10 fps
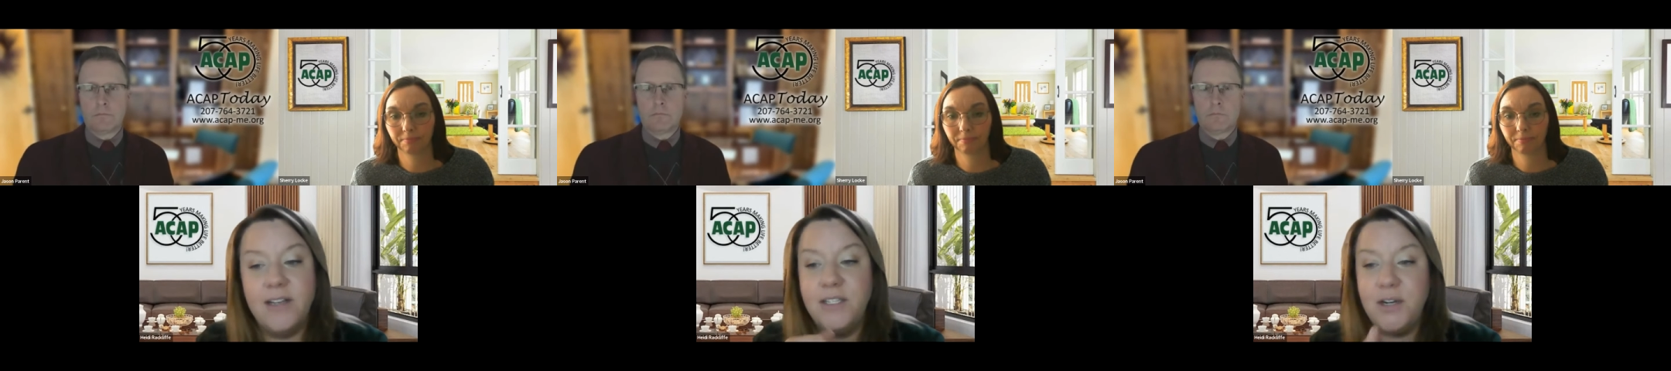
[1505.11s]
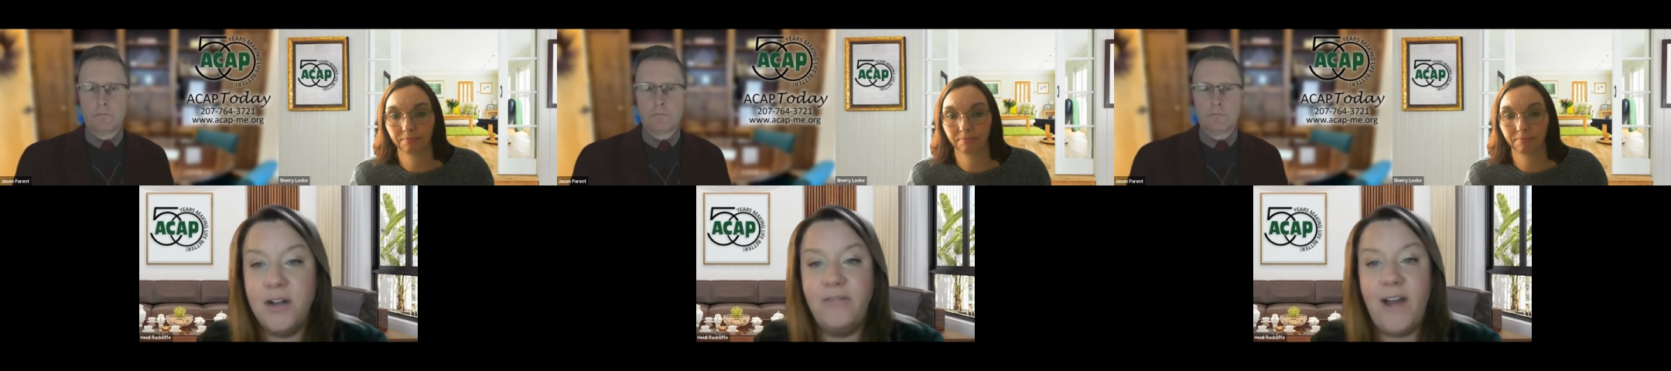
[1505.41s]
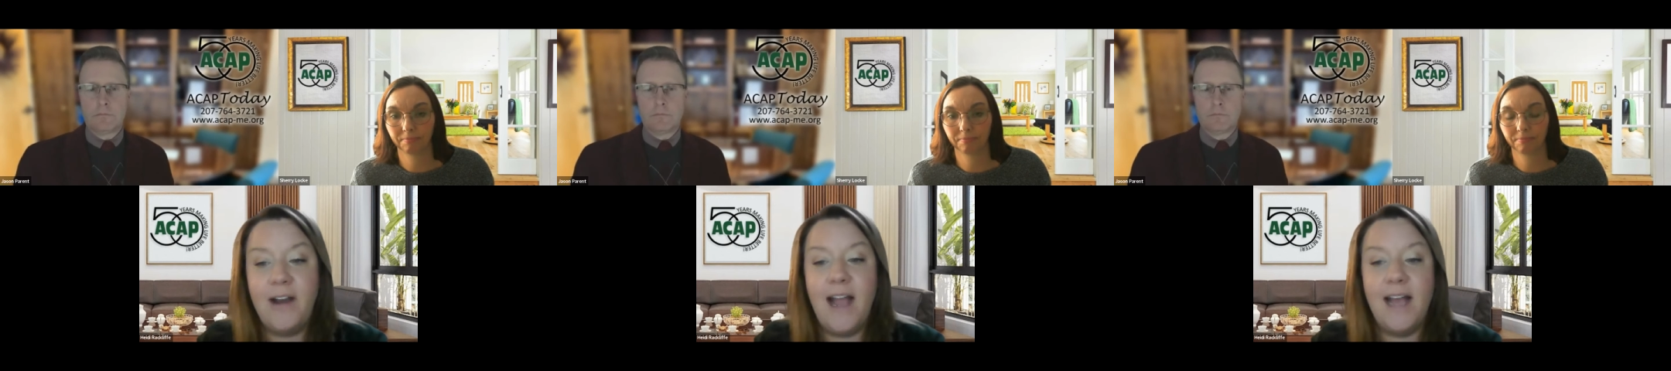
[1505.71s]
Speaker 1: A
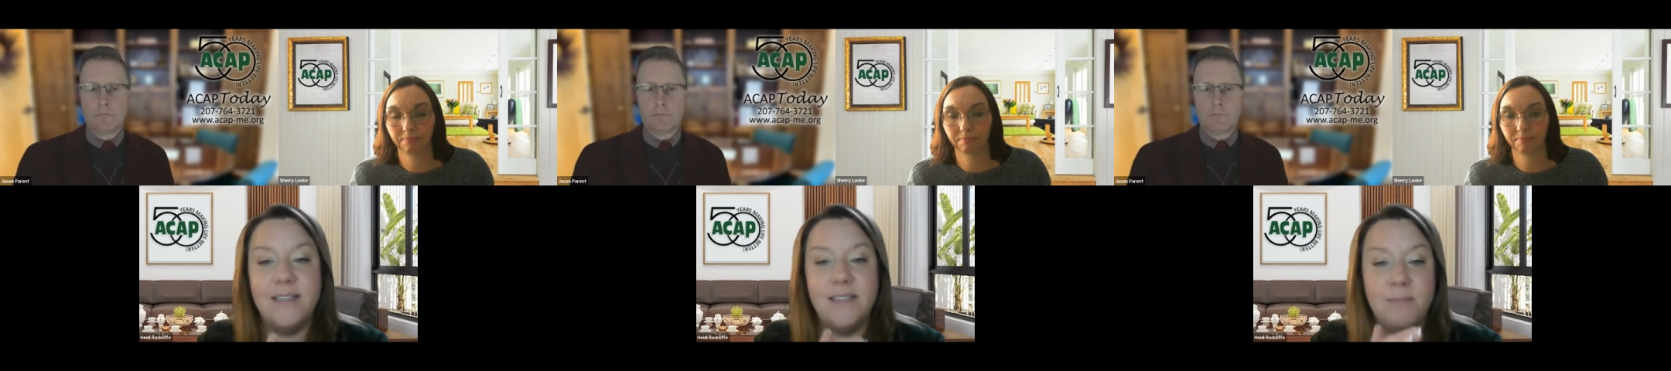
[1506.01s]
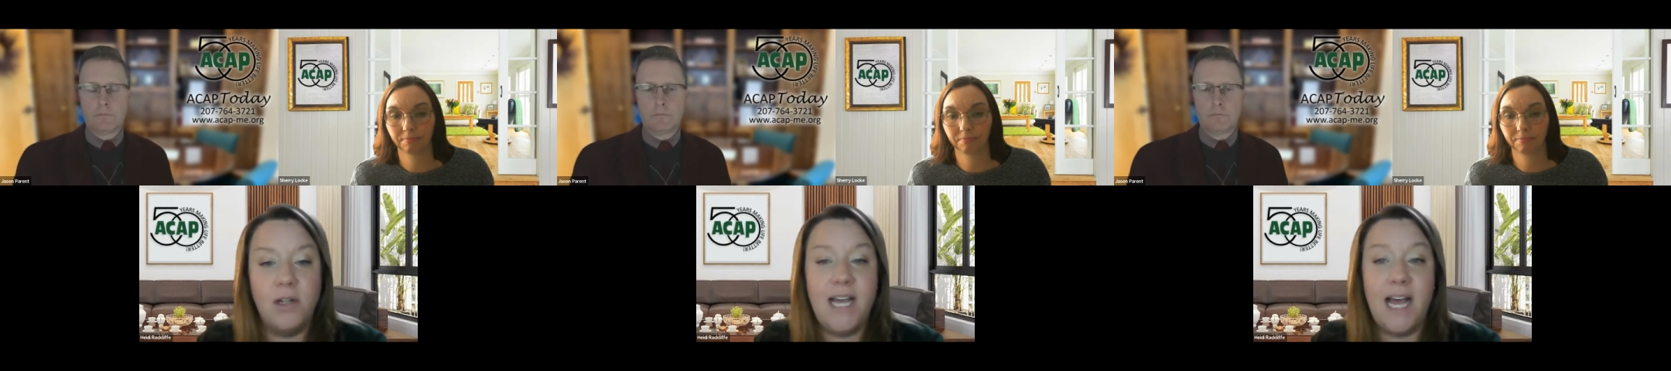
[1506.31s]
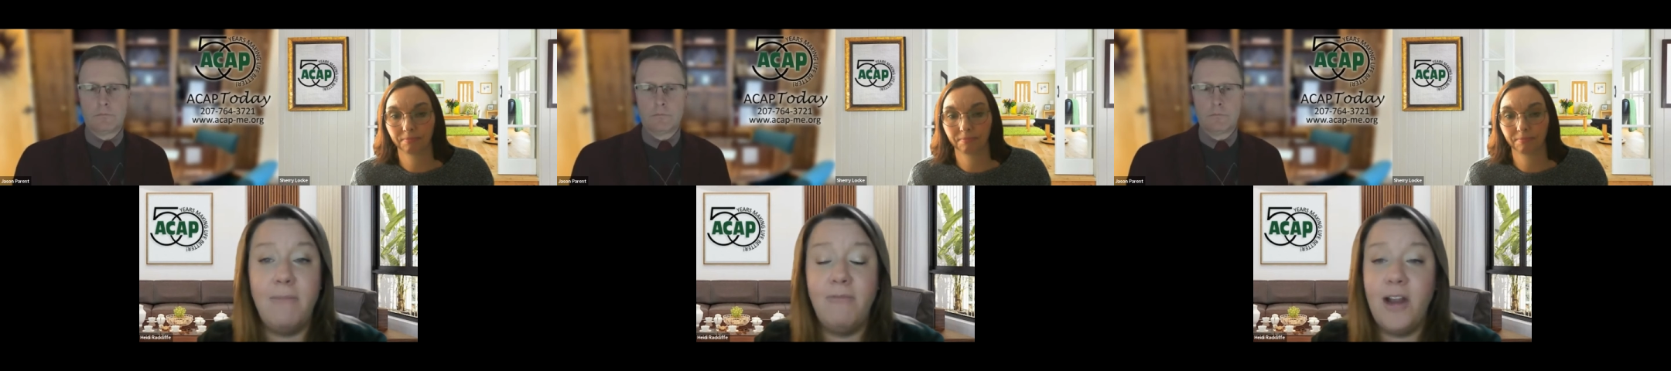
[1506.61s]
certifier has a small
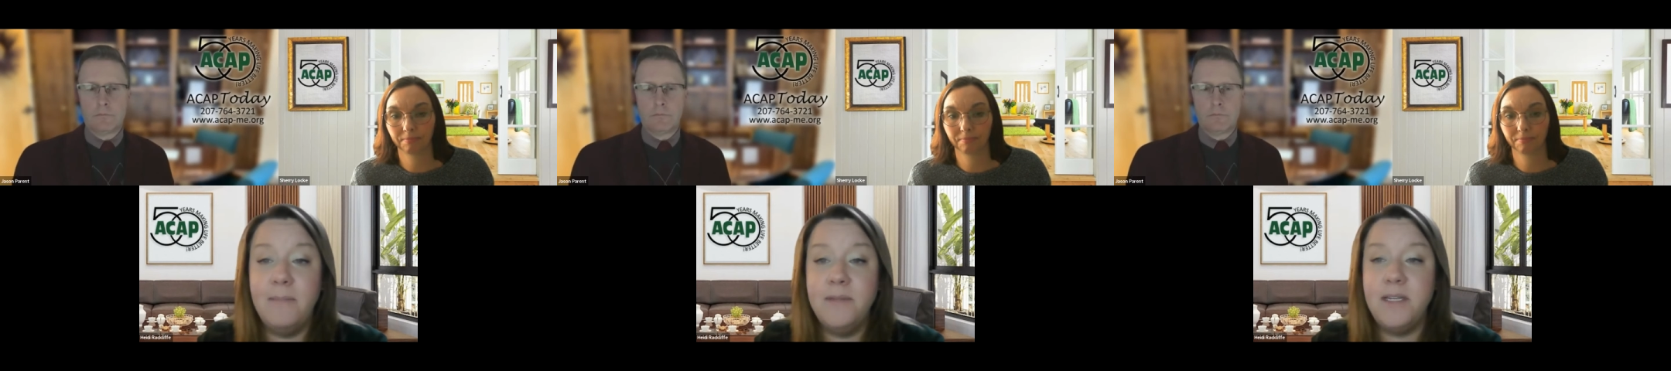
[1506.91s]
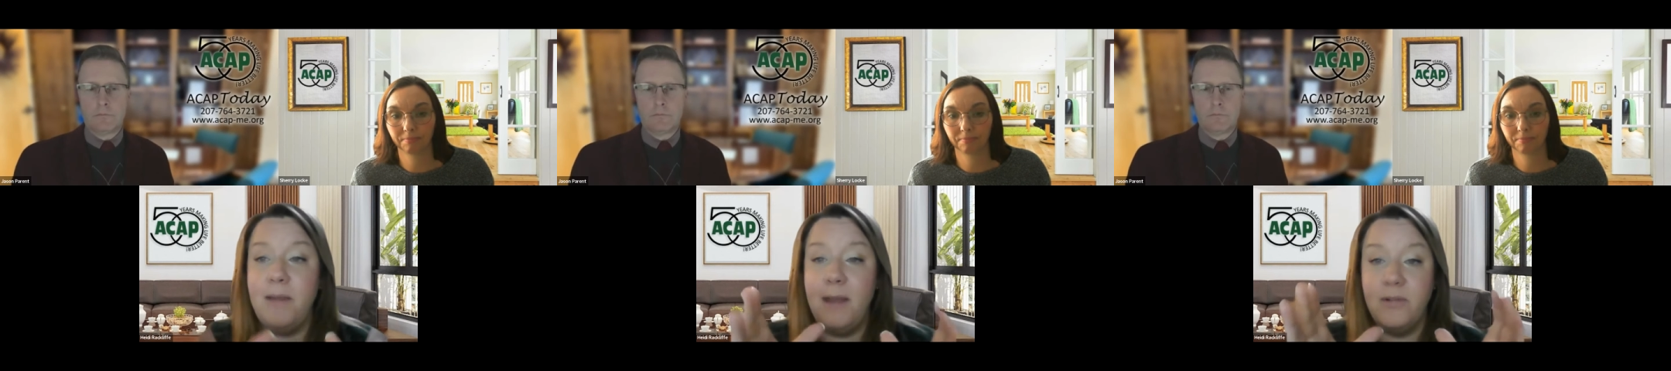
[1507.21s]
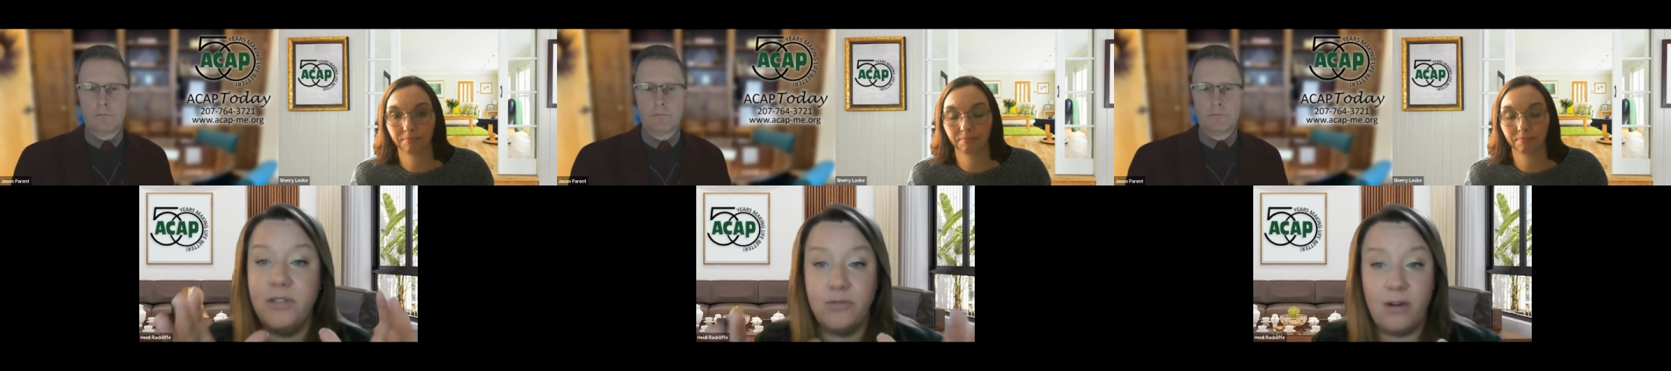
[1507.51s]
time frame to be
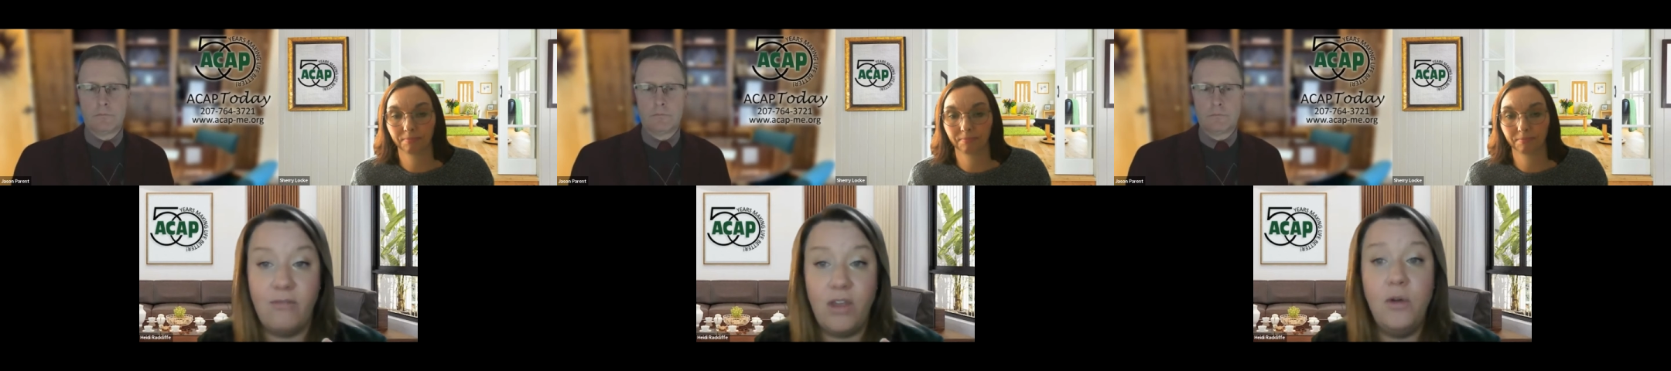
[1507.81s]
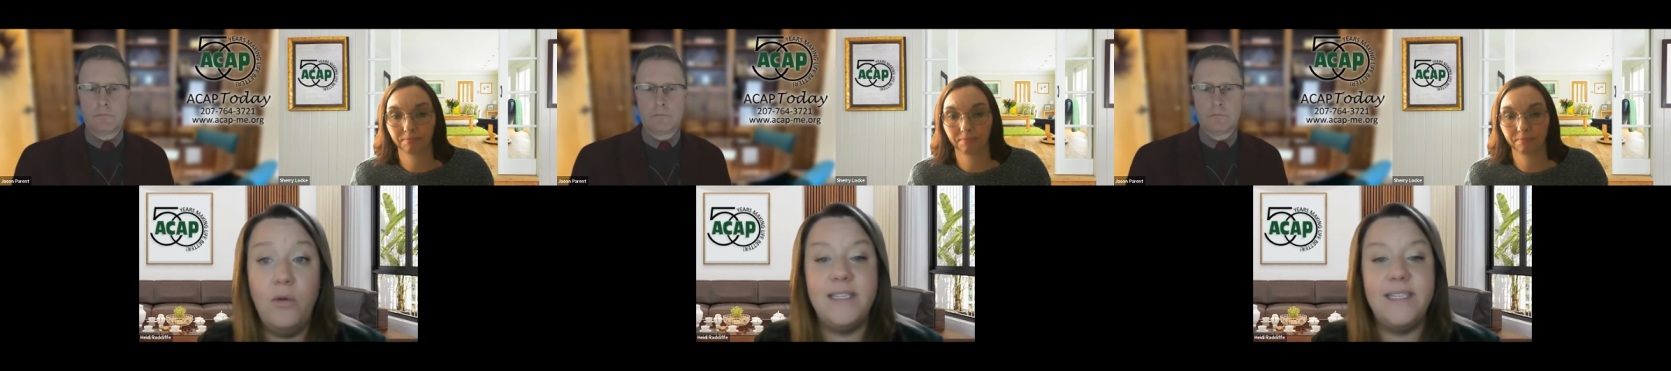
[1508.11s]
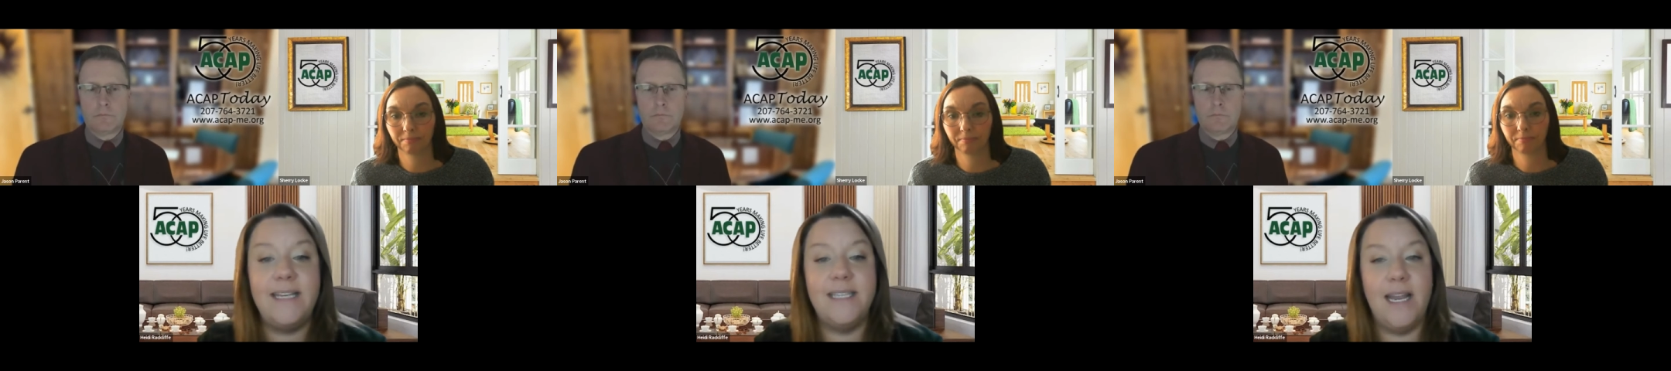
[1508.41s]
able to review,
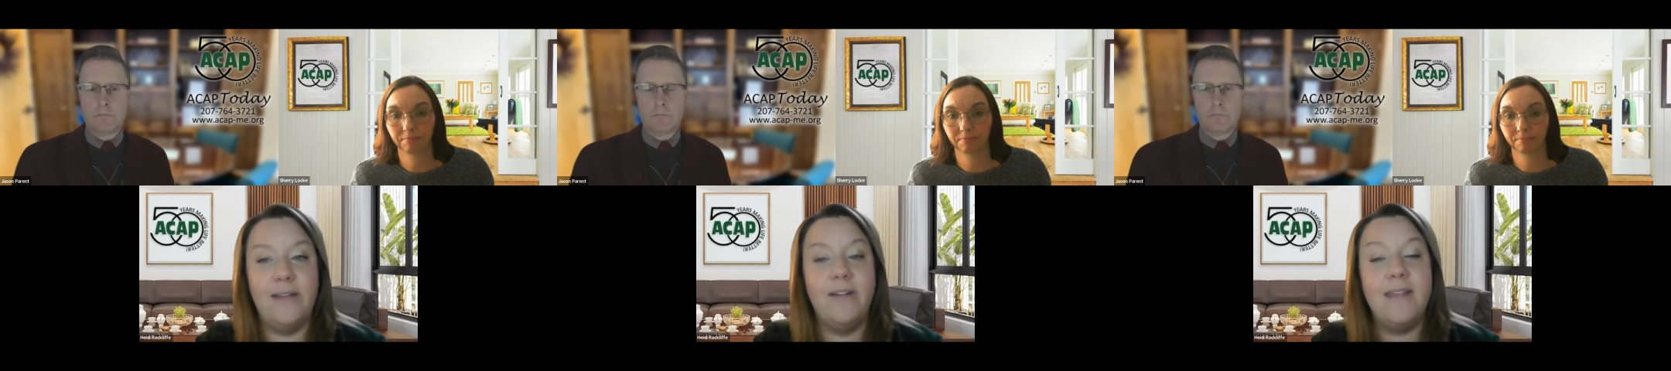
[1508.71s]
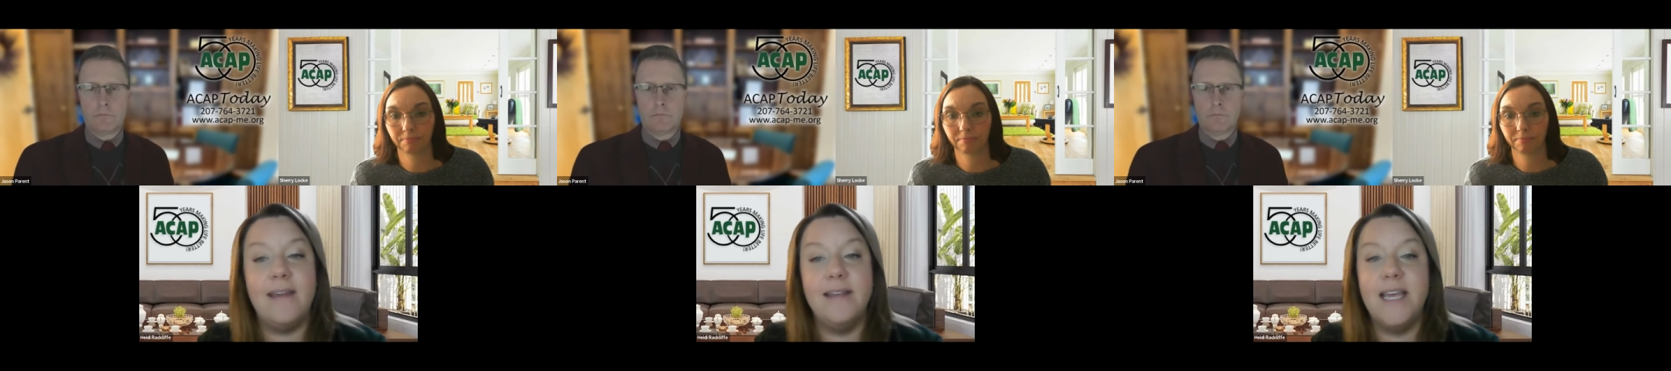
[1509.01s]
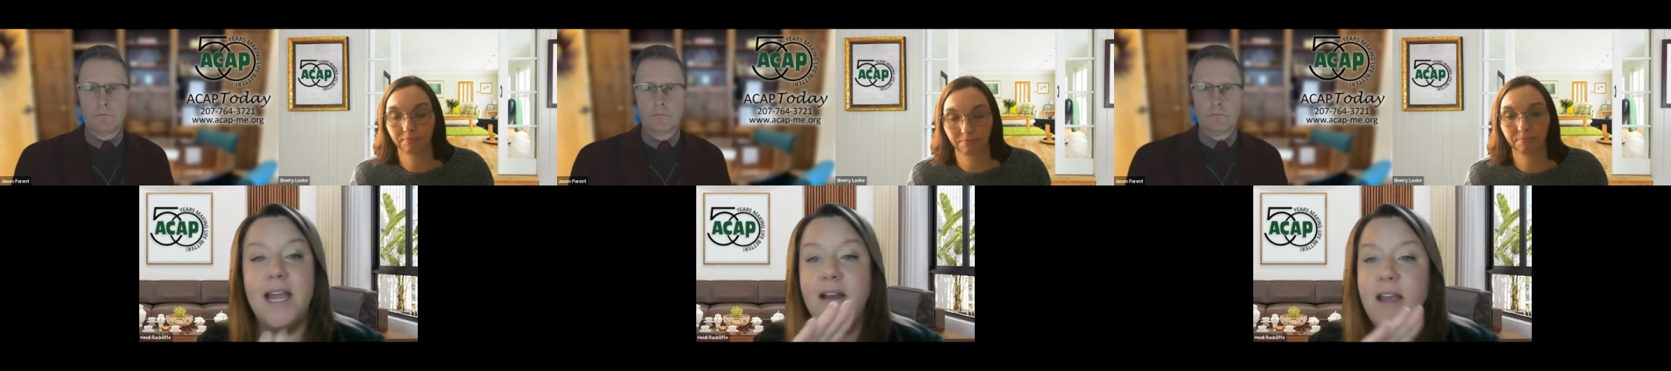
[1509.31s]
assess that everything
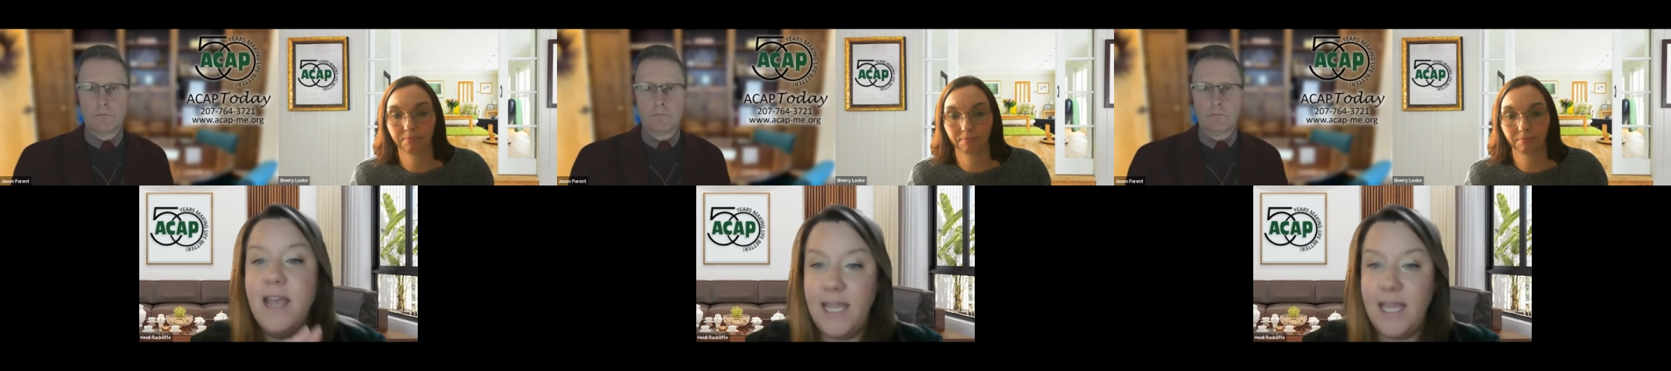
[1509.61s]
is there,